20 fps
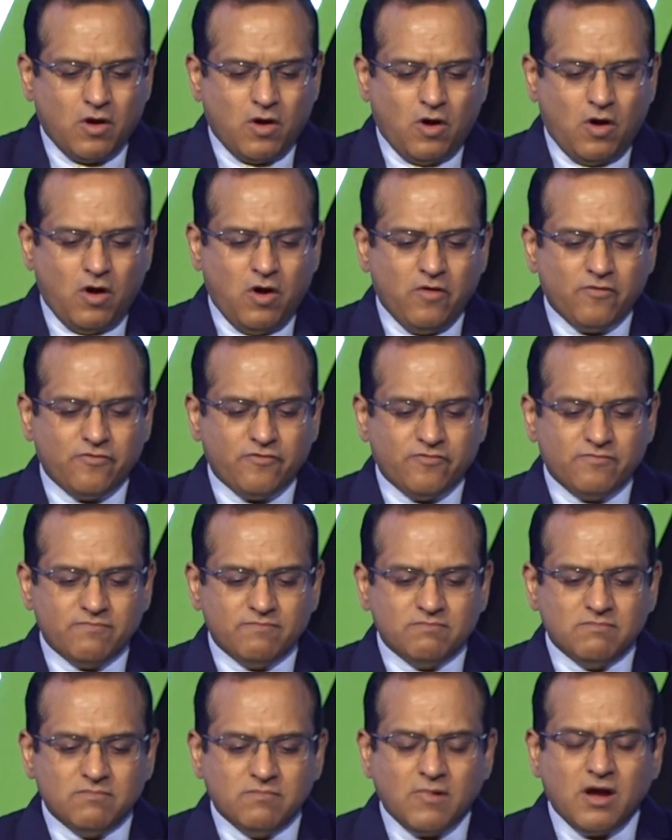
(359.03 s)
of
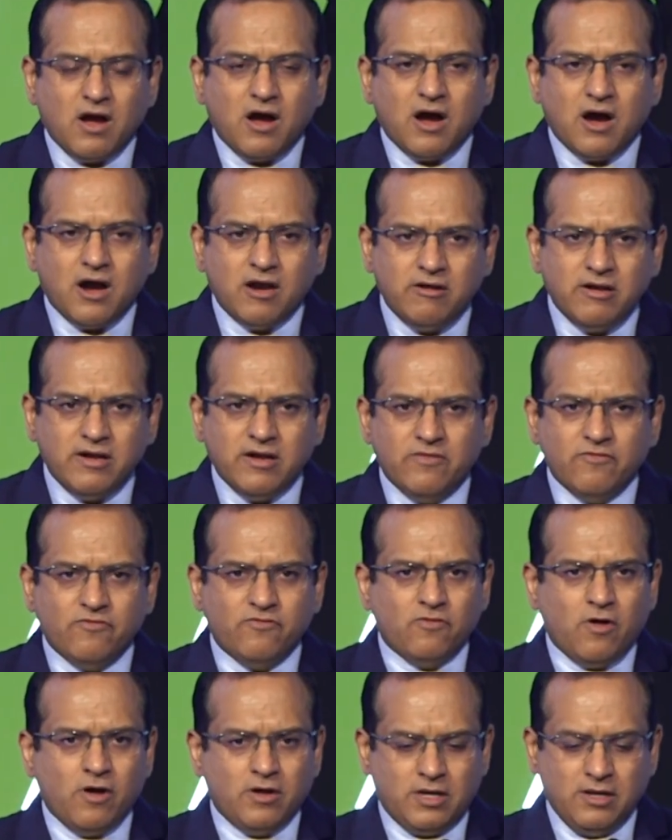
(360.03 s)

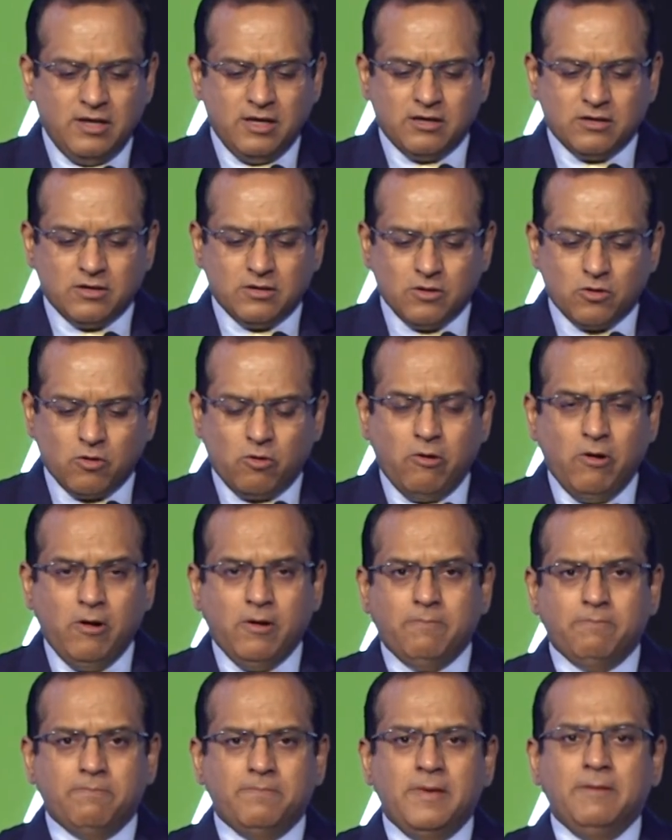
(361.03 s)
140 crore
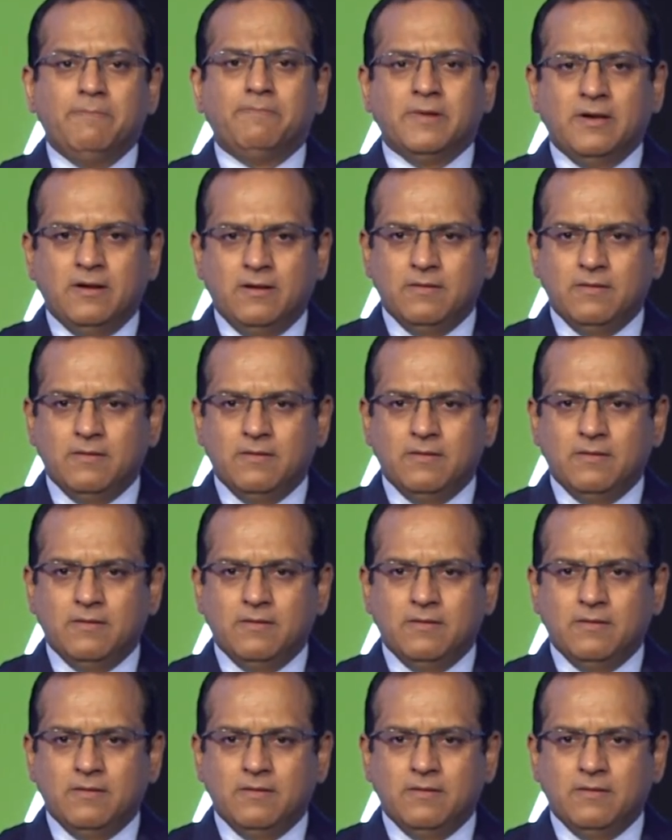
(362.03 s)
people